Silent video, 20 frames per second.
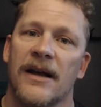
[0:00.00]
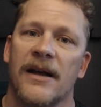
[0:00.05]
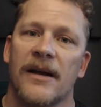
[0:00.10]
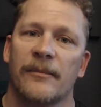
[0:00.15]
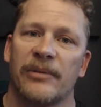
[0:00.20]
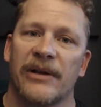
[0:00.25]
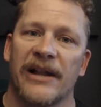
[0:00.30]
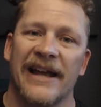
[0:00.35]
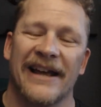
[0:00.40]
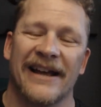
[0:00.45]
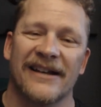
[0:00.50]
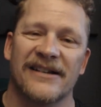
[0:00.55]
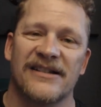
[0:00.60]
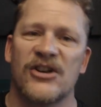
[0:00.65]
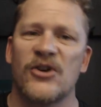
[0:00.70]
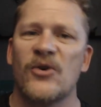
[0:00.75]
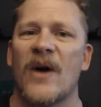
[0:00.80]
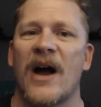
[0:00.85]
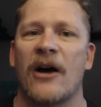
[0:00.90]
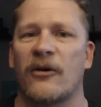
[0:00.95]
playing a
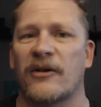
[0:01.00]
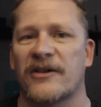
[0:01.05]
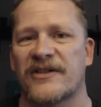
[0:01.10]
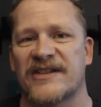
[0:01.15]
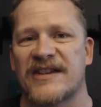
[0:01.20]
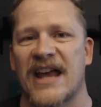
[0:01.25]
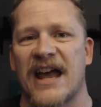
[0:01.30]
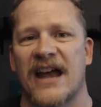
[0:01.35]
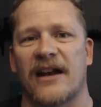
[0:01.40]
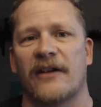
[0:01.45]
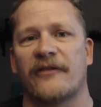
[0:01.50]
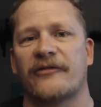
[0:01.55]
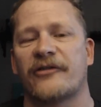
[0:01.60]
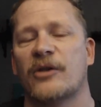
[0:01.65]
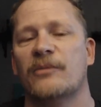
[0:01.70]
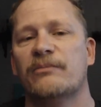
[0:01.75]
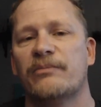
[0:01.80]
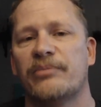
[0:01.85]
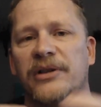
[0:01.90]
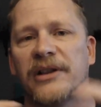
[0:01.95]
two-hour set of
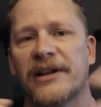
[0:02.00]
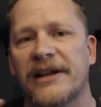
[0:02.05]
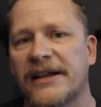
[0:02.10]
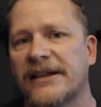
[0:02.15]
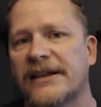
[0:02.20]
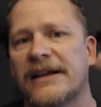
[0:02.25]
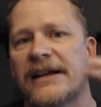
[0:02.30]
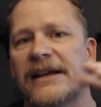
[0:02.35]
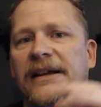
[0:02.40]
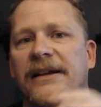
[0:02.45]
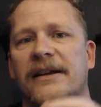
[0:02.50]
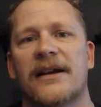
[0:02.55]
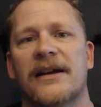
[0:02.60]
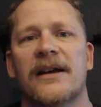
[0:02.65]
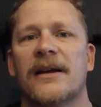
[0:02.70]
completely